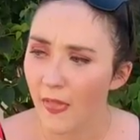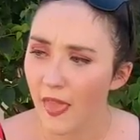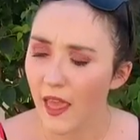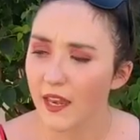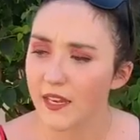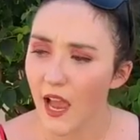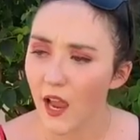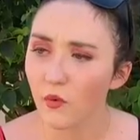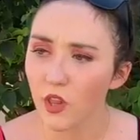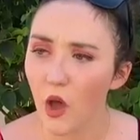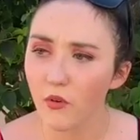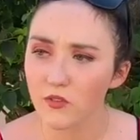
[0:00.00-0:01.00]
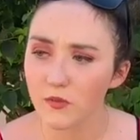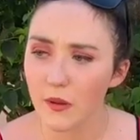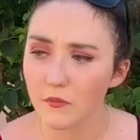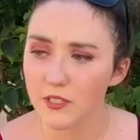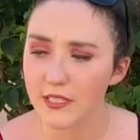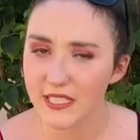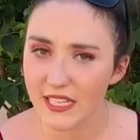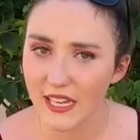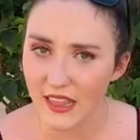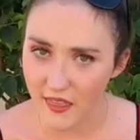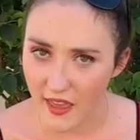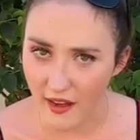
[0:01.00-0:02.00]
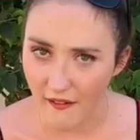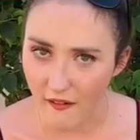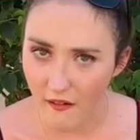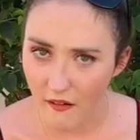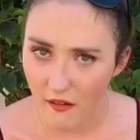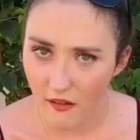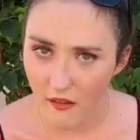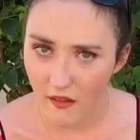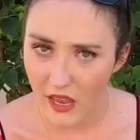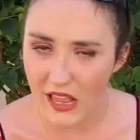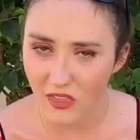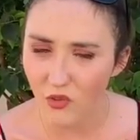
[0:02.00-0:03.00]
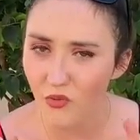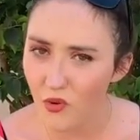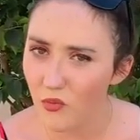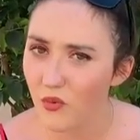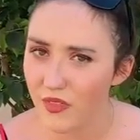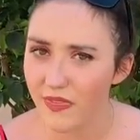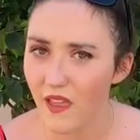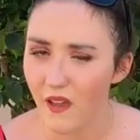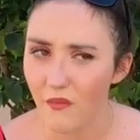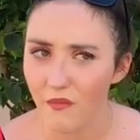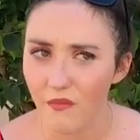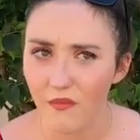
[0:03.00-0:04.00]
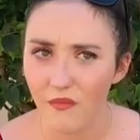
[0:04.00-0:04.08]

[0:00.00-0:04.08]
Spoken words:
And I will always remember sitting there in the room with them